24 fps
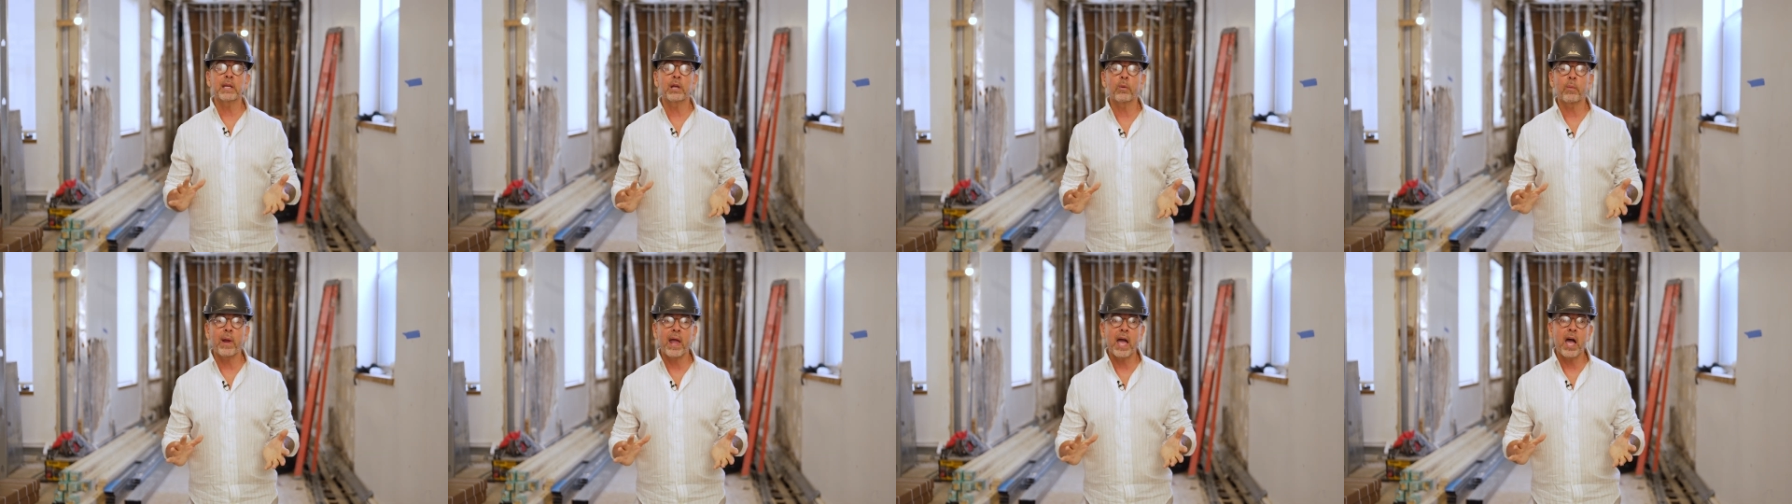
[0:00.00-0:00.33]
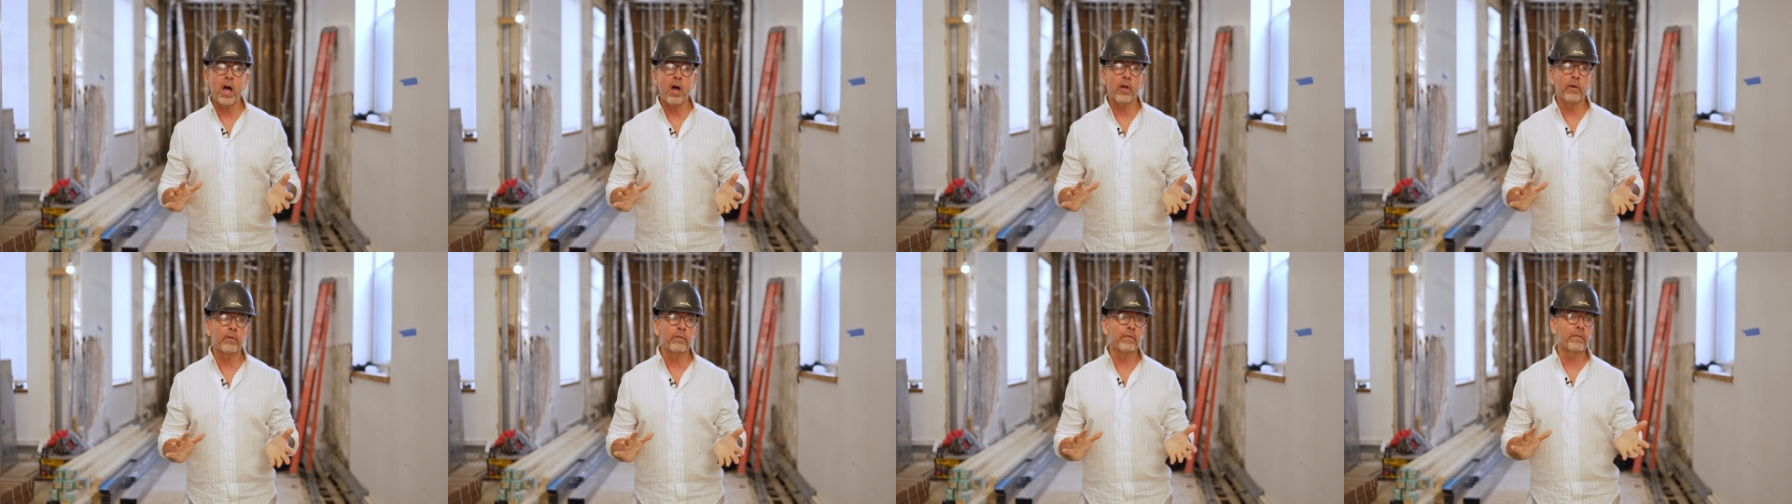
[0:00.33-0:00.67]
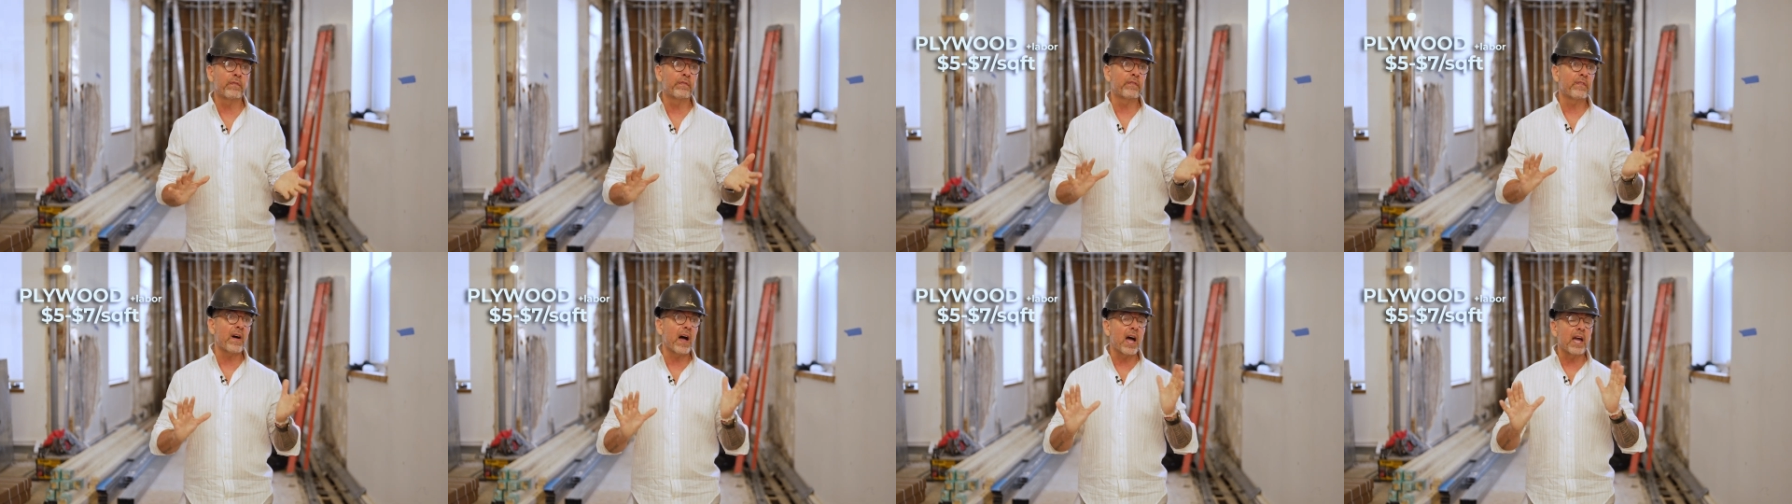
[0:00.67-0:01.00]
around
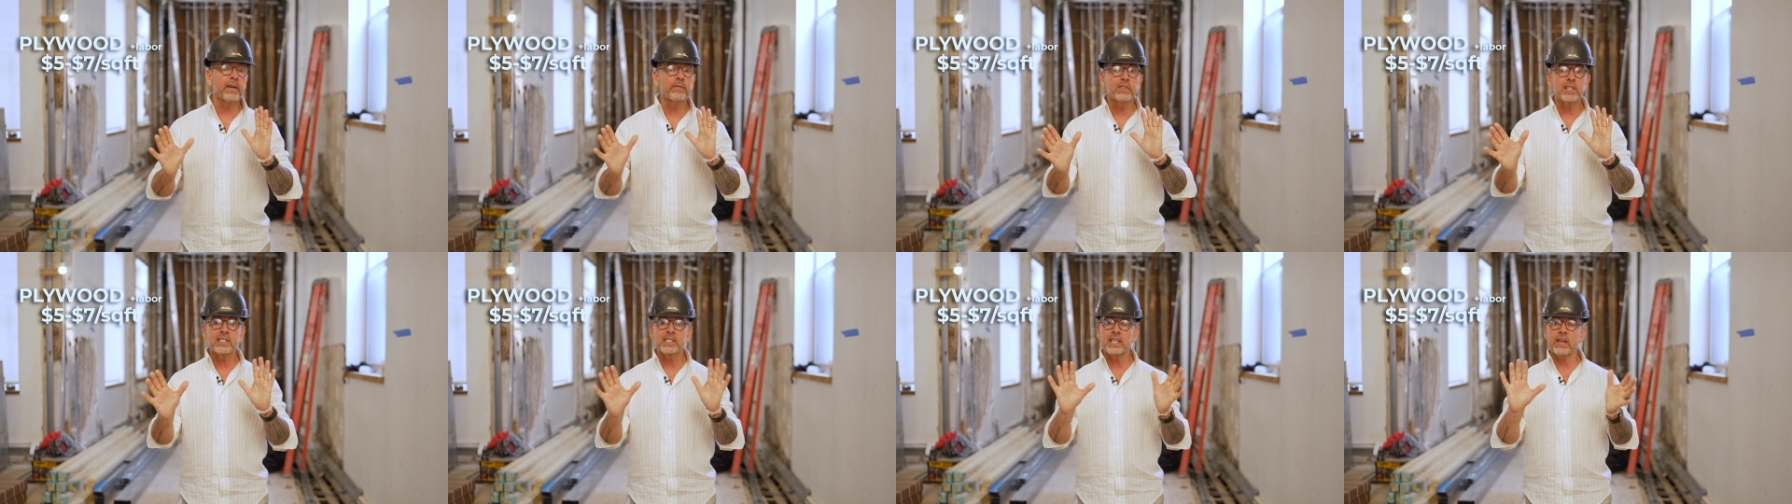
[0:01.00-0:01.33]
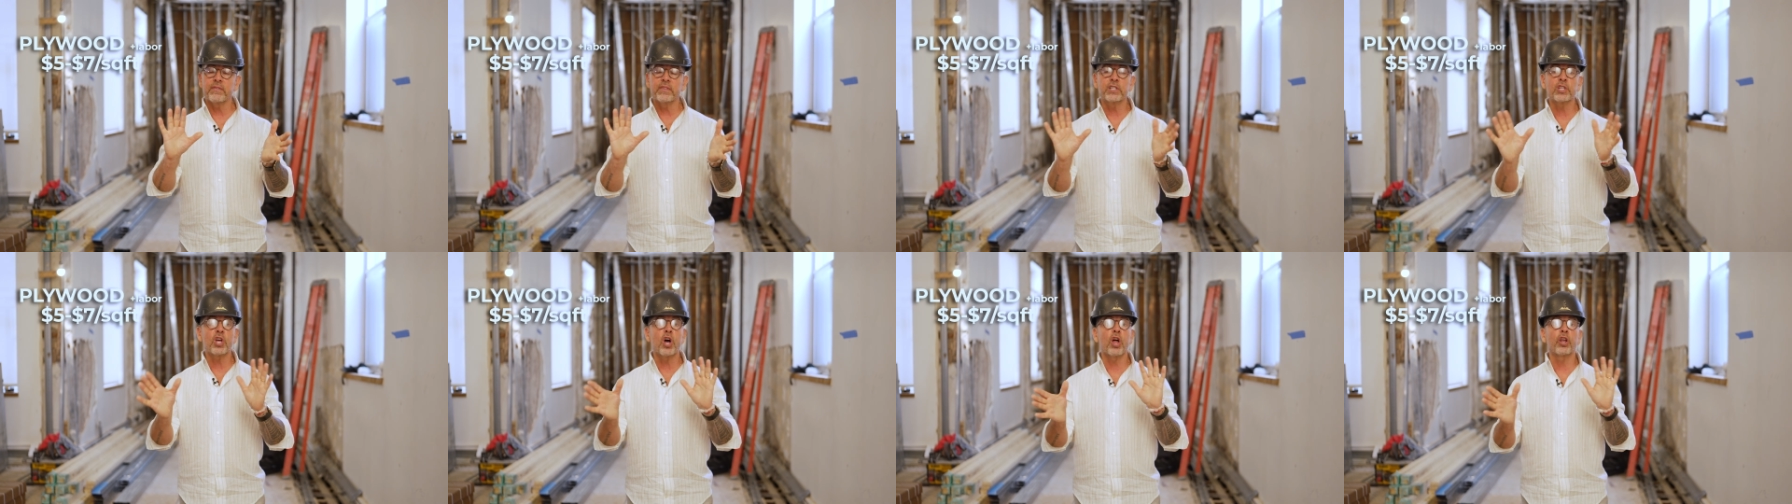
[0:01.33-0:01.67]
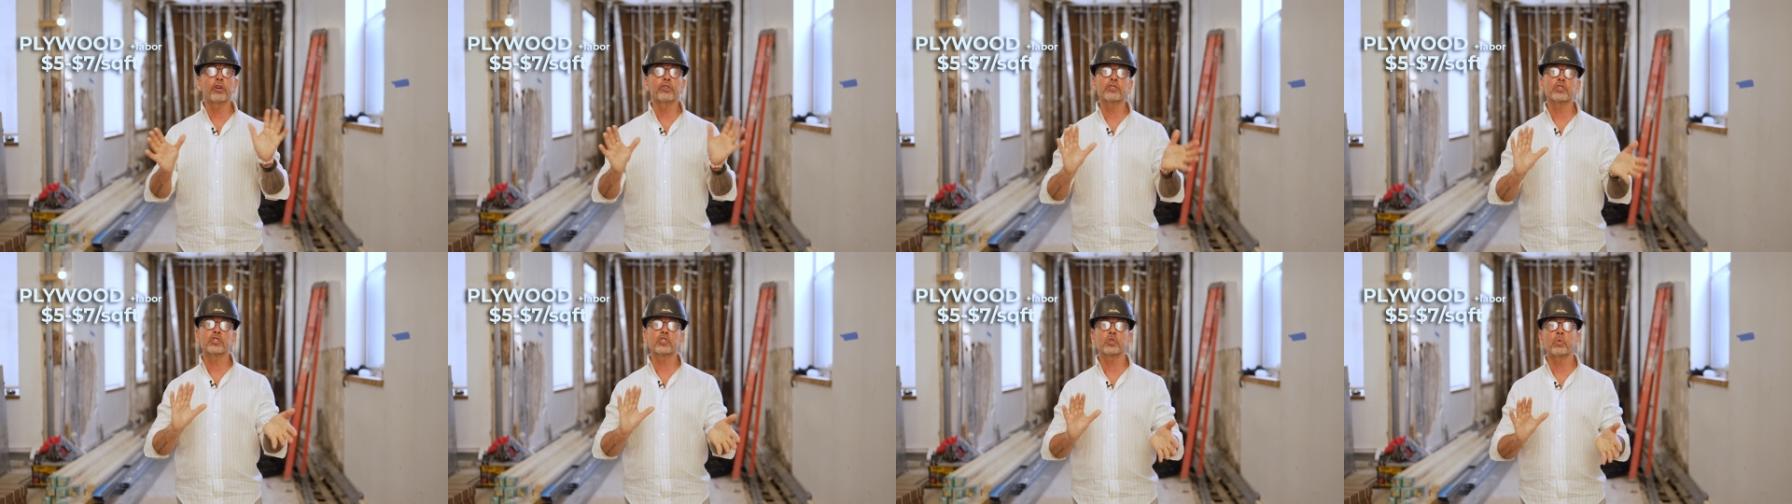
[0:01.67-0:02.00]
five to
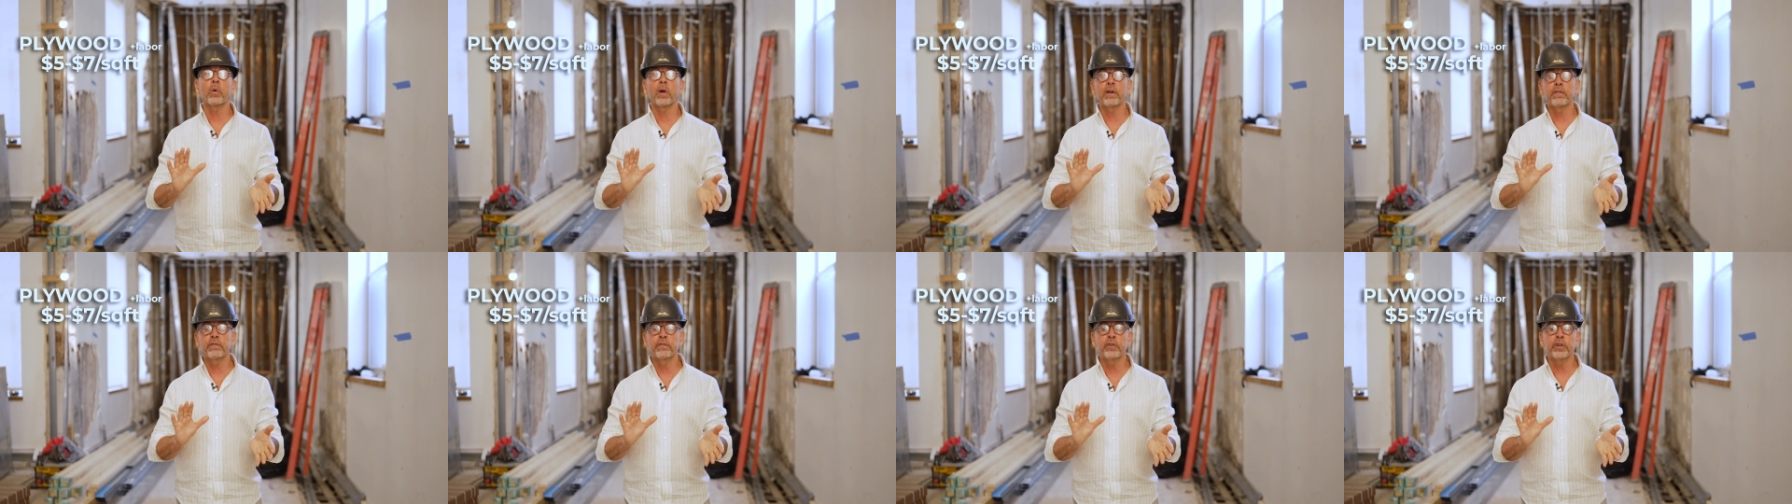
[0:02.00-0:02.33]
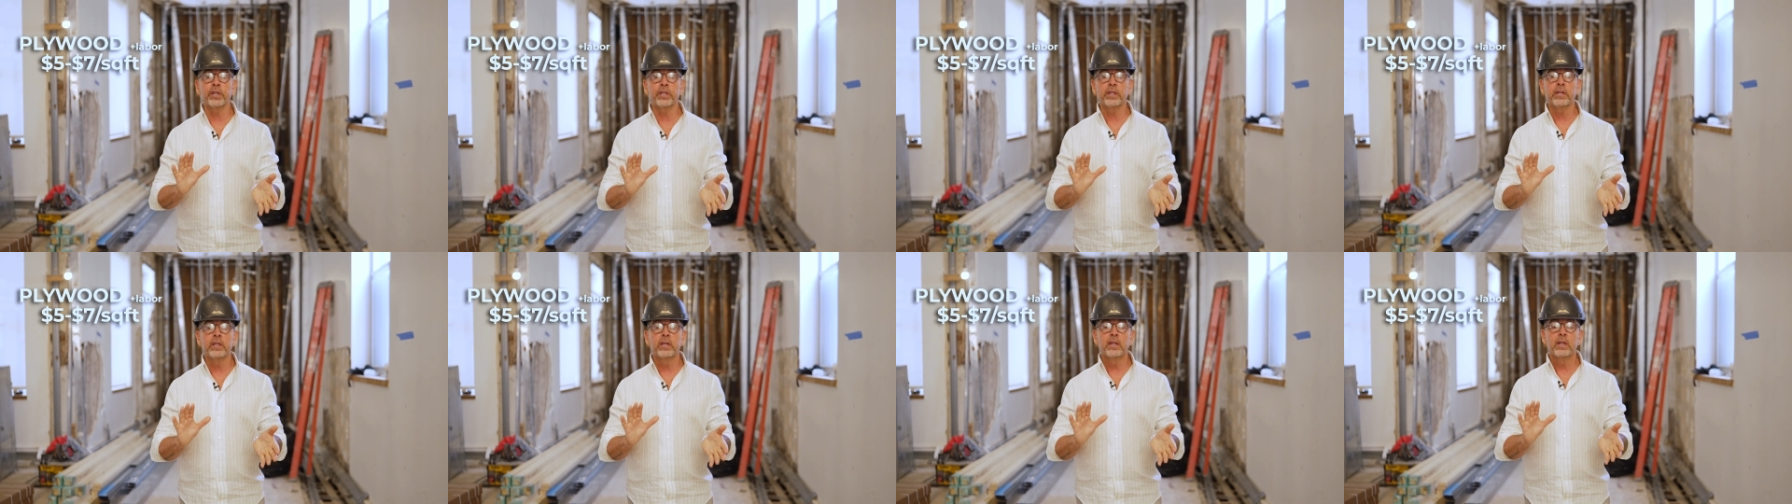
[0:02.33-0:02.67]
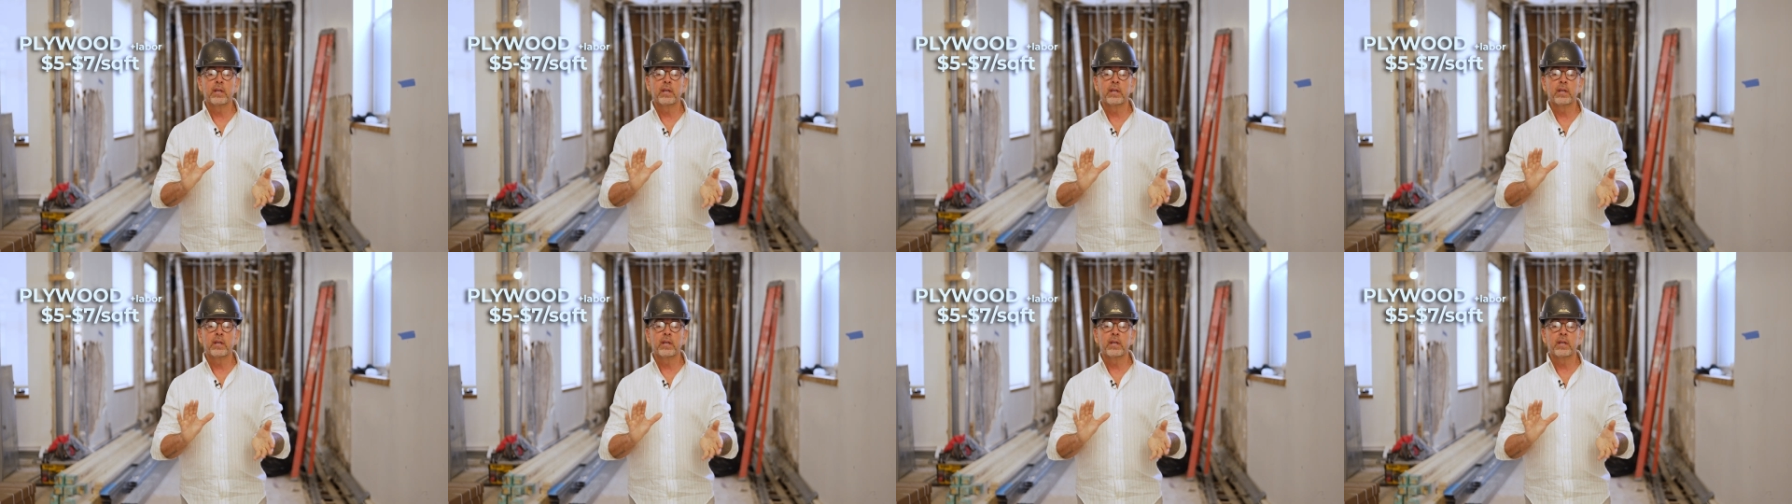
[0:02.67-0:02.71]
$7 a square foot